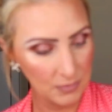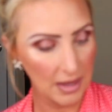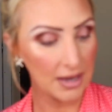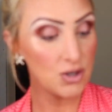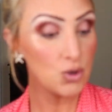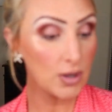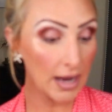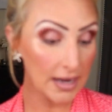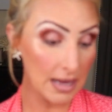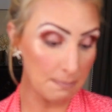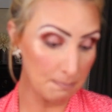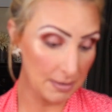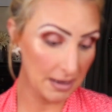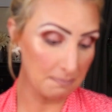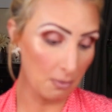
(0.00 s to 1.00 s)
And you get a
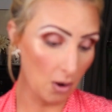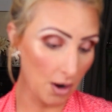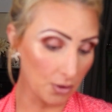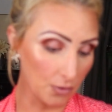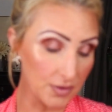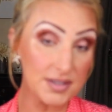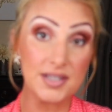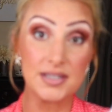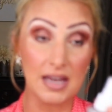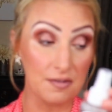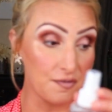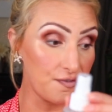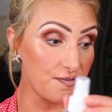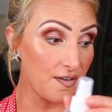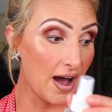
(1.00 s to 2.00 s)
big bottle. This is a
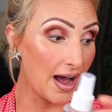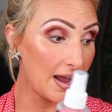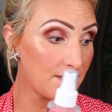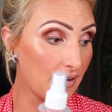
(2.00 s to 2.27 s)
5